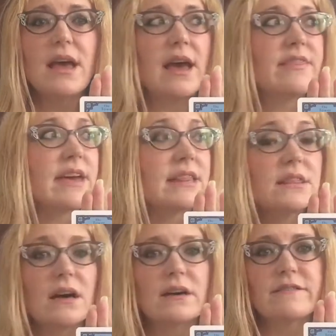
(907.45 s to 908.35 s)
and they
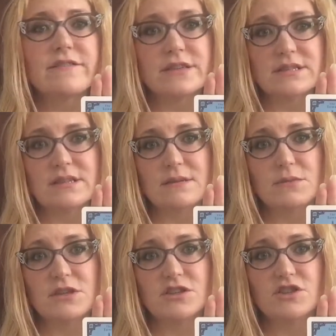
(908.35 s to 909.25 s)
love this
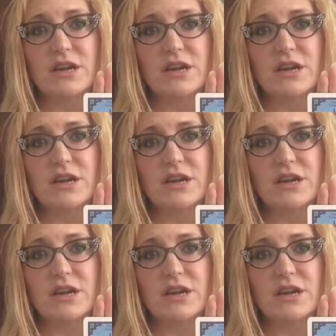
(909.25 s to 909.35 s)
image.